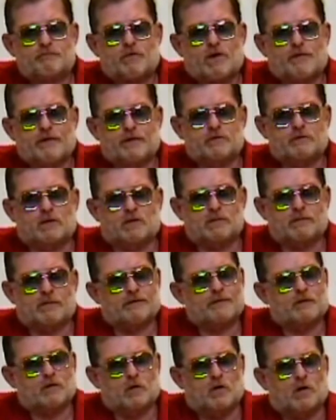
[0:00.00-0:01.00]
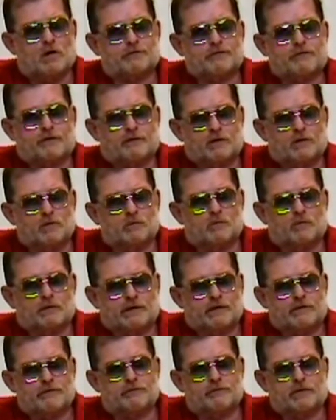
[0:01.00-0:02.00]
they talk about the loss of Lone
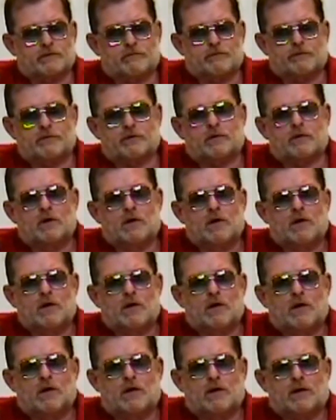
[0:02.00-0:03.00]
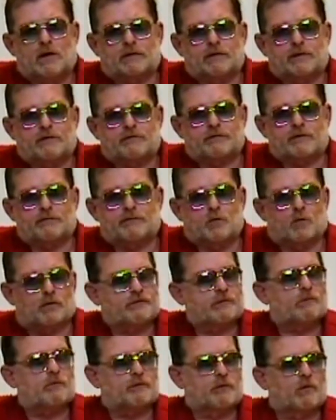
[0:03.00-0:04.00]
Ranger and everything. And then they said, of course,
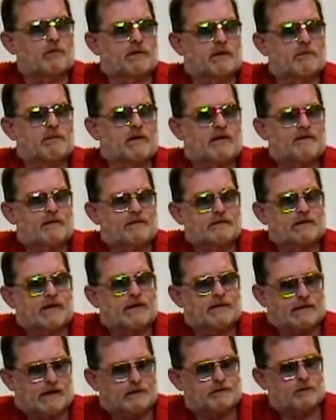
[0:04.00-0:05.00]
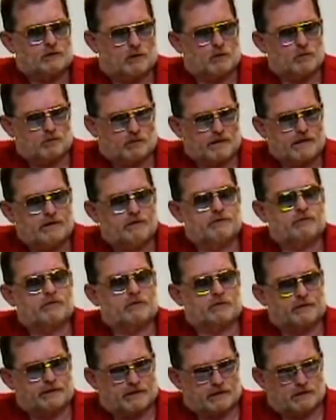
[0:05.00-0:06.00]
it was only a man that died, not the Lone Ranger,
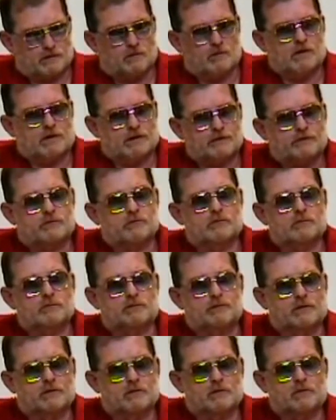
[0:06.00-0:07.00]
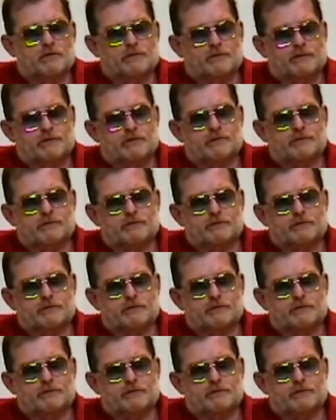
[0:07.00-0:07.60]
and they go on to, this is